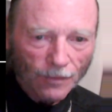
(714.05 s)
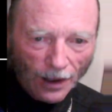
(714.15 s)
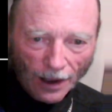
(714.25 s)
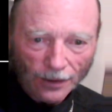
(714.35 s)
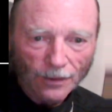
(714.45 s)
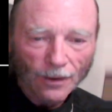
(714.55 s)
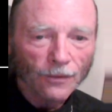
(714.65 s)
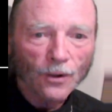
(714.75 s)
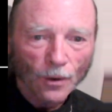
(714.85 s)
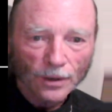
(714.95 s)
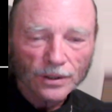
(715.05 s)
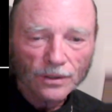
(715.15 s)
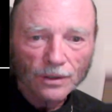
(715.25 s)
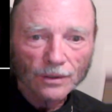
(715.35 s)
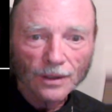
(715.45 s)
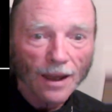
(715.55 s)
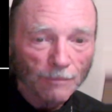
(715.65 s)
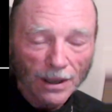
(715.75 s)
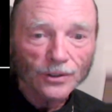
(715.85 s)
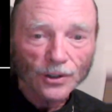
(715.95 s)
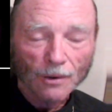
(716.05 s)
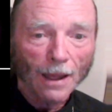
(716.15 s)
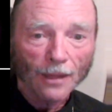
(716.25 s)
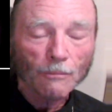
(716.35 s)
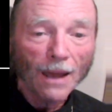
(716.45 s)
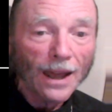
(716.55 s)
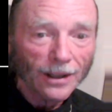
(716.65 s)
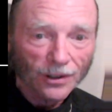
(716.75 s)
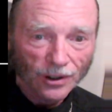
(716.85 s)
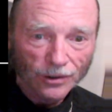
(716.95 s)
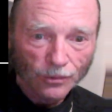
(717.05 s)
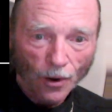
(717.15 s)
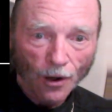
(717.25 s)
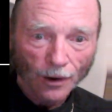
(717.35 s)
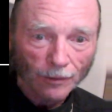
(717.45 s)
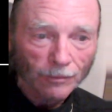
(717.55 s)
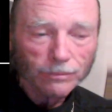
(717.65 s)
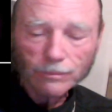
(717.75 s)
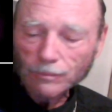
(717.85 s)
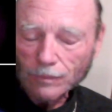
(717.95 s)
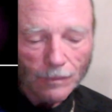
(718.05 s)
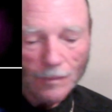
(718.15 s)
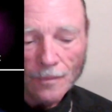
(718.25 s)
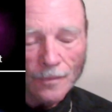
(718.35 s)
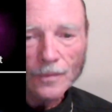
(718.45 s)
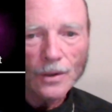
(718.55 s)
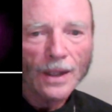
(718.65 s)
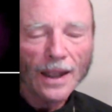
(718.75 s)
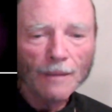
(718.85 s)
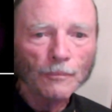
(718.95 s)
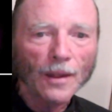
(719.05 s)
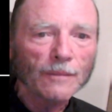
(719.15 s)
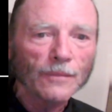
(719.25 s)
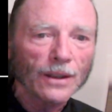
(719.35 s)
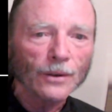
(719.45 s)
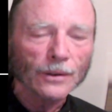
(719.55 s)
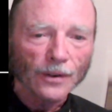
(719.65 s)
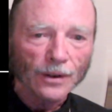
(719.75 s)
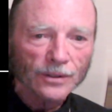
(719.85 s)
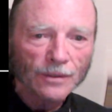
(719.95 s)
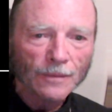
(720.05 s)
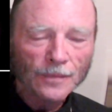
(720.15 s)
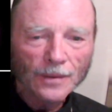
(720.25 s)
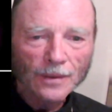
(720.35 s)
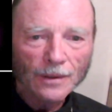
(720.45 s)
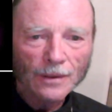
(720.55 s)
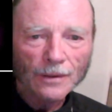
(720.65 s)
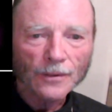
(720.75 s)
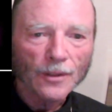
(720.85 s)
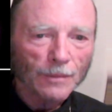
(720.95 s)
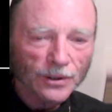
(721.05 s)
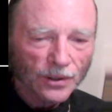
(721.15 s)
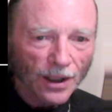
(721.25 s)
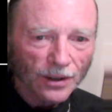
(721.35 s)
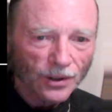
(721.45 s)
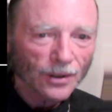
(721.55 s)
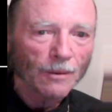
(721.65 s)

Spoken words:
And, of course, that means your mathematics is wrong. You can't blame the universe for the mistakes in your